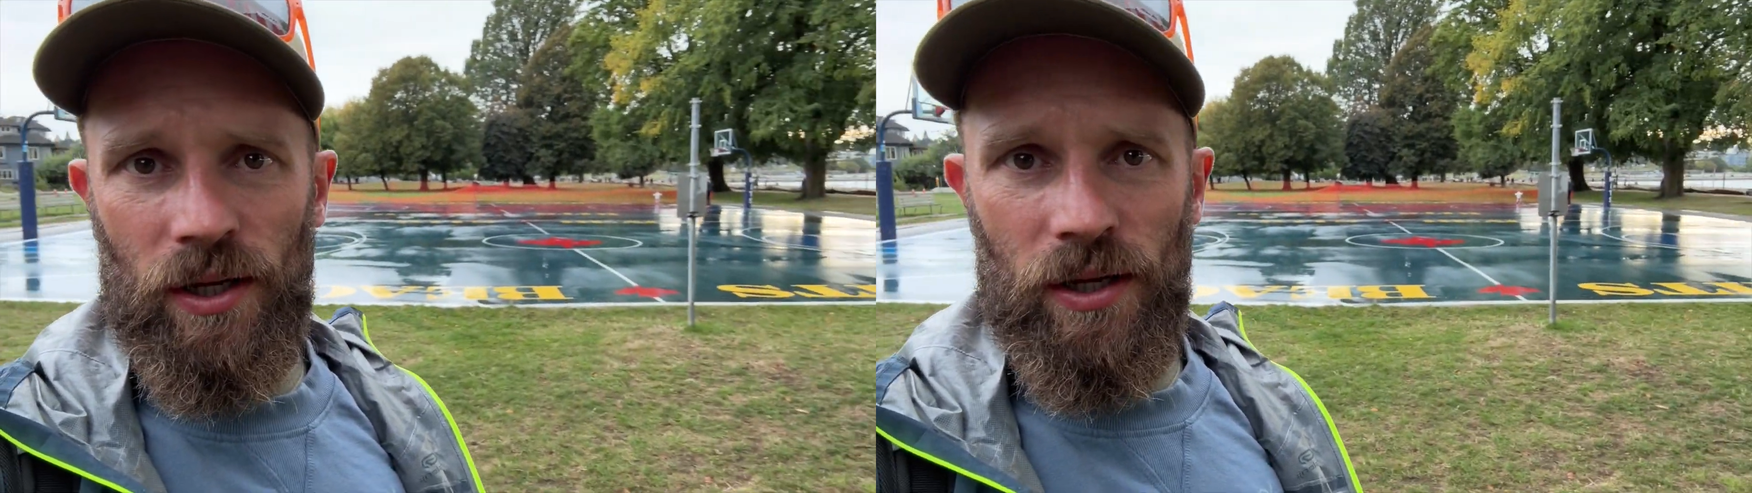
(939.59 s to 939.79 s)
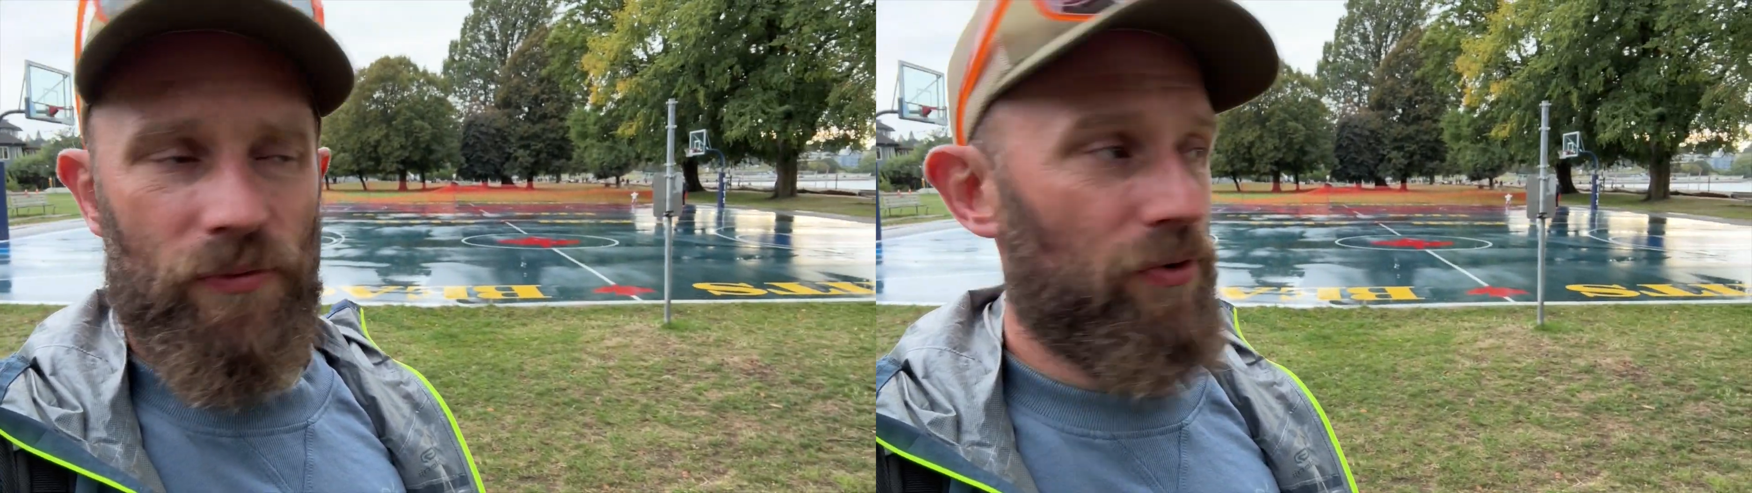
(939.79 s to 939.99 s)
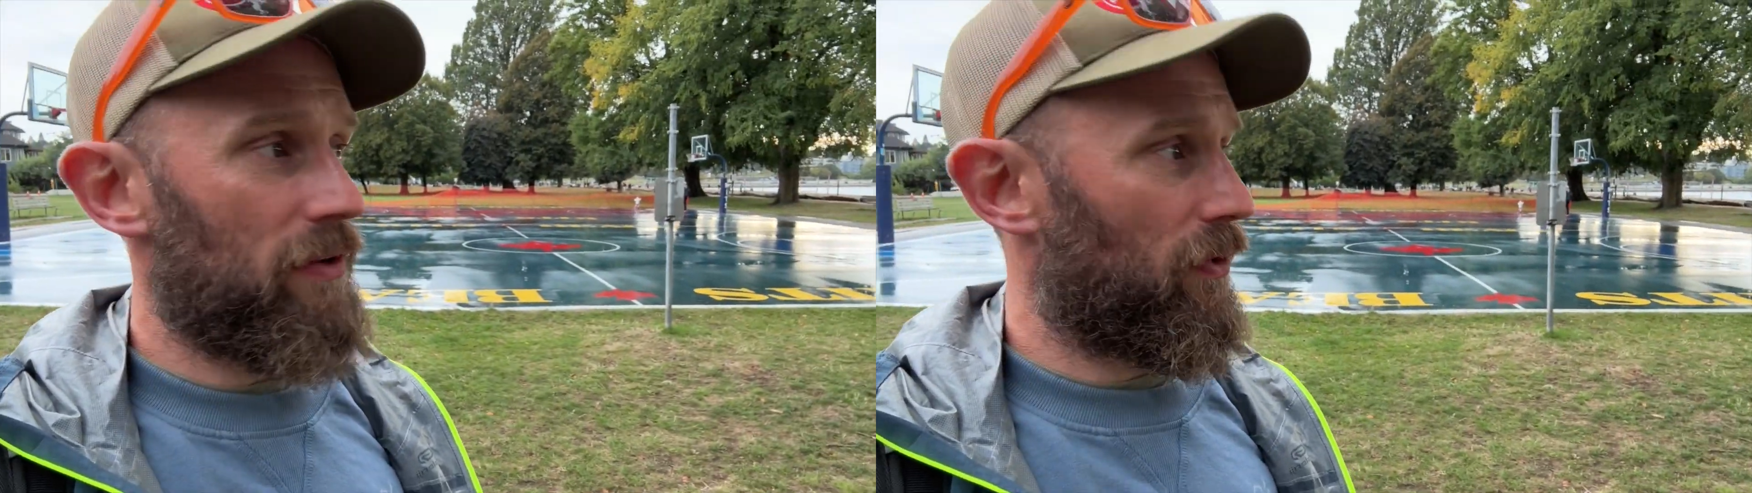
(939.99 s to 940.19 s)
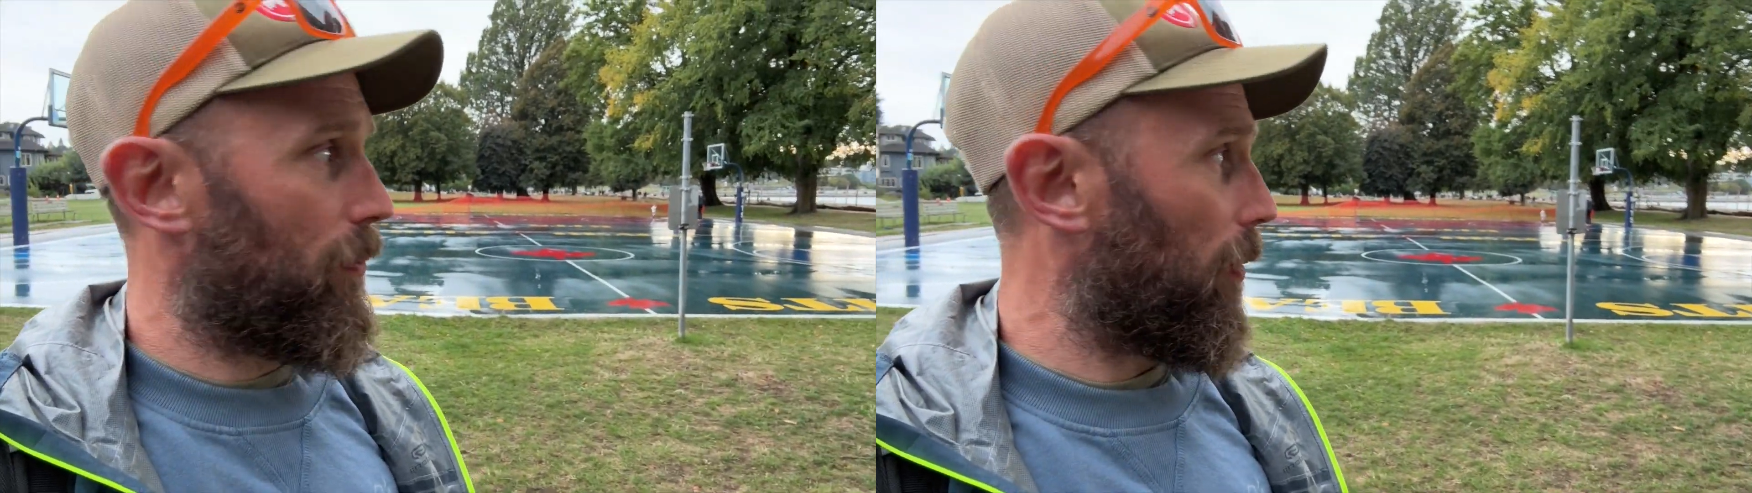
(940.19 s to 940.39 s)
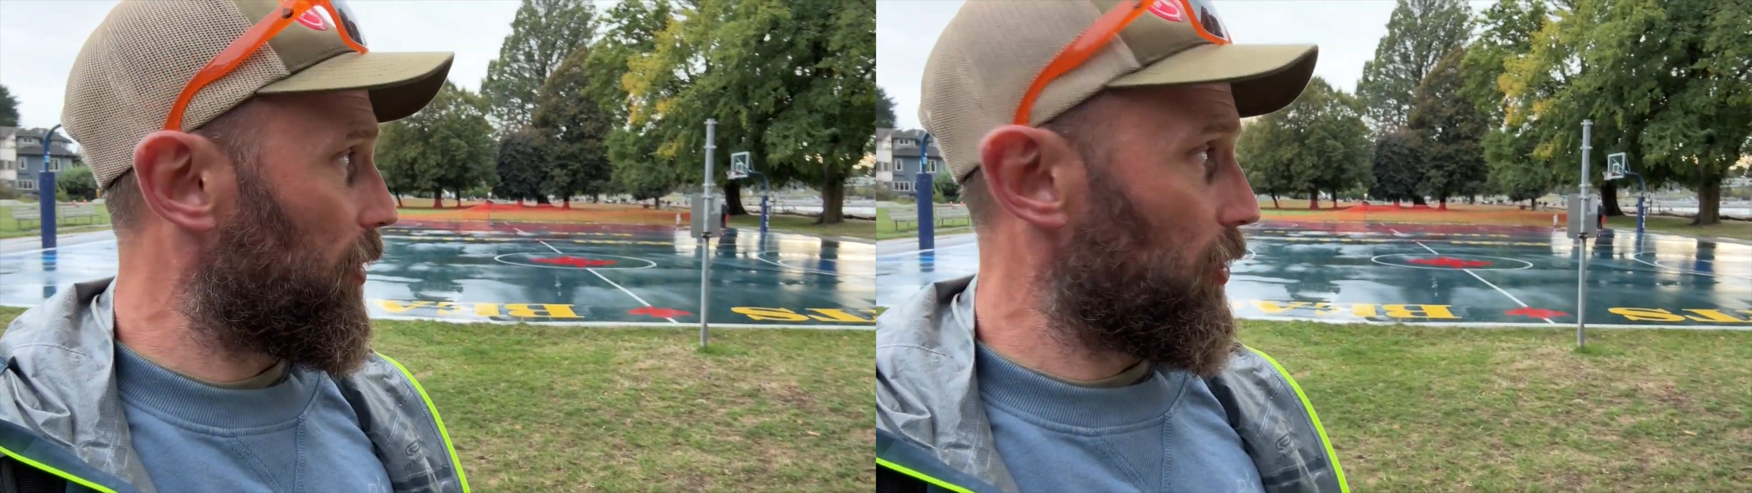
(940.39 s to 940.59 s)
free for
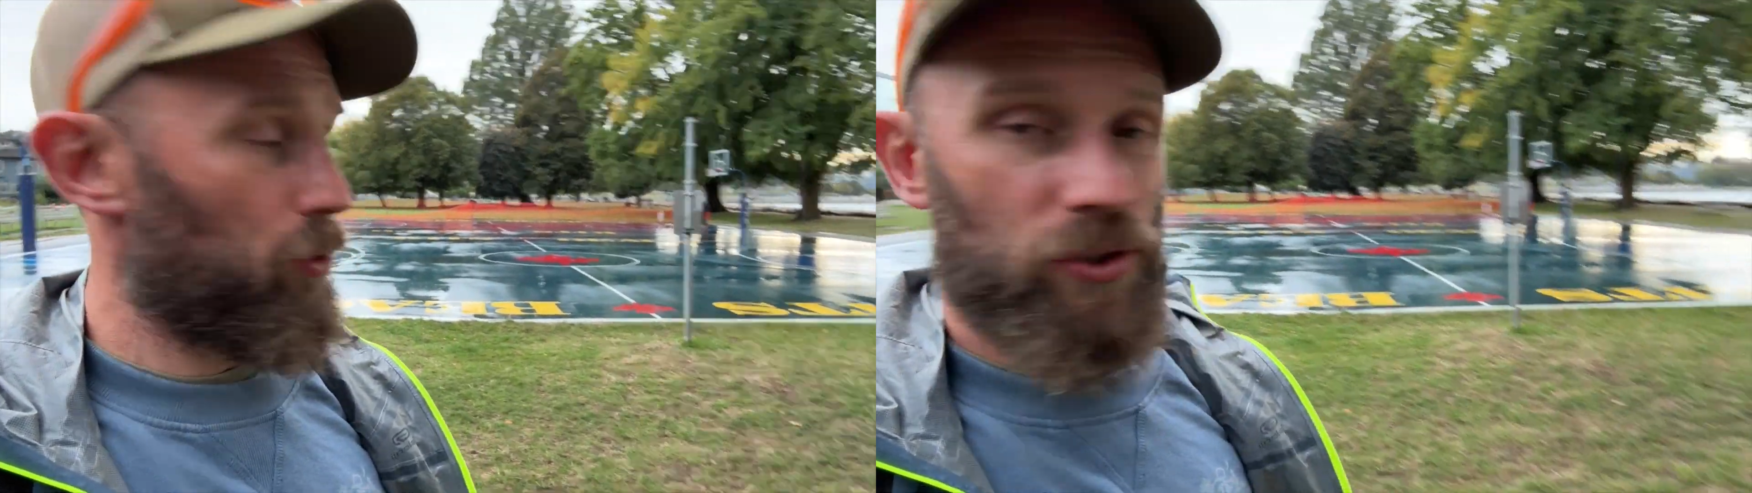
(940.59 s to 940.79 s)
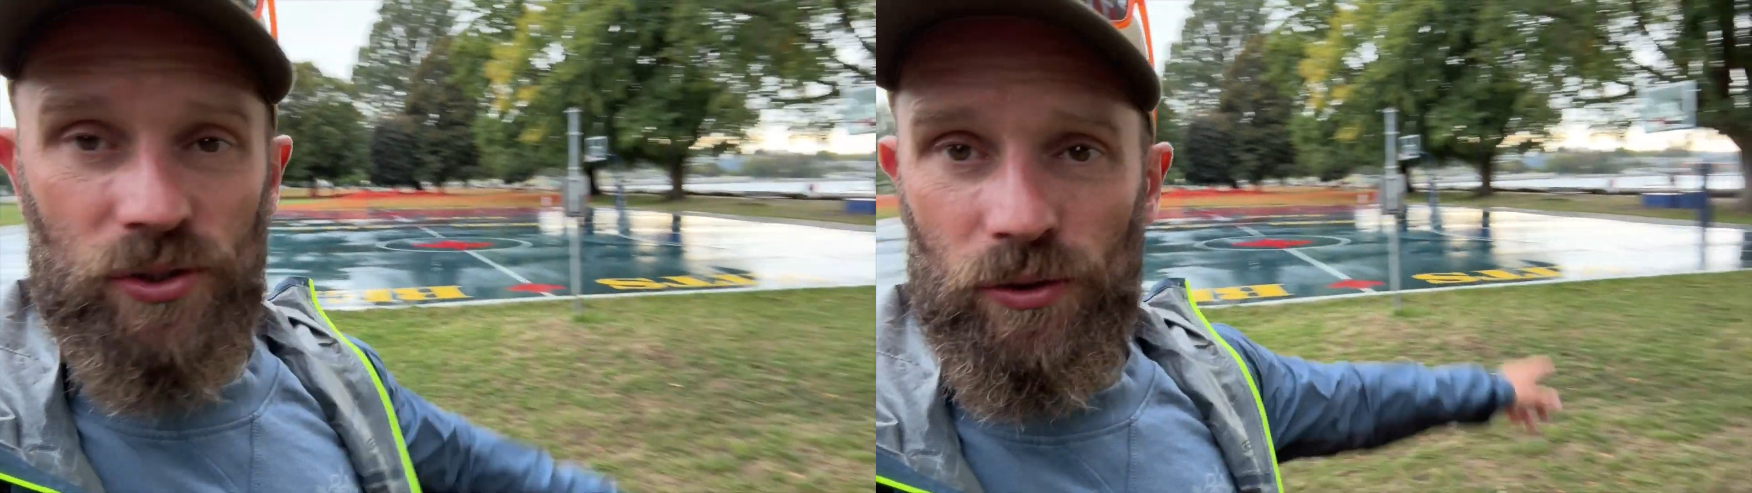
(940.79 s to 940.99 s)
public use,